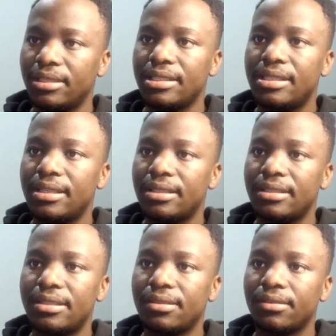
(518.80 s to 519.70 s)

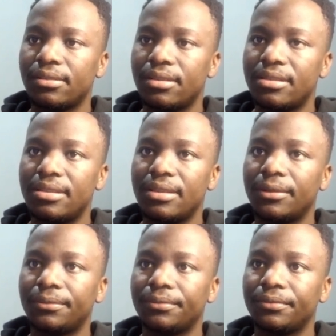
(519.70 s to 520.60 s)
details. Let's
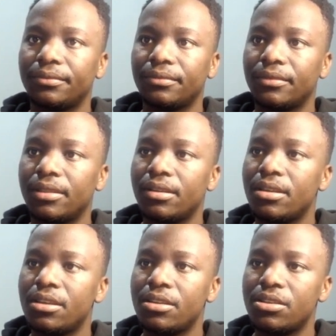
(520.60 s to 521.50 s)
see.
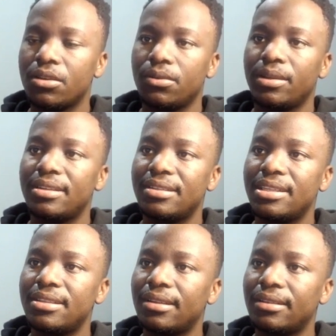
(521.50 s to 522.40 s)
So you can
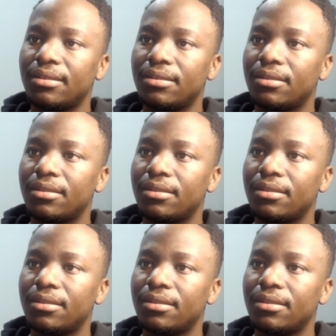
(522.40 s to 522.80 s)
see that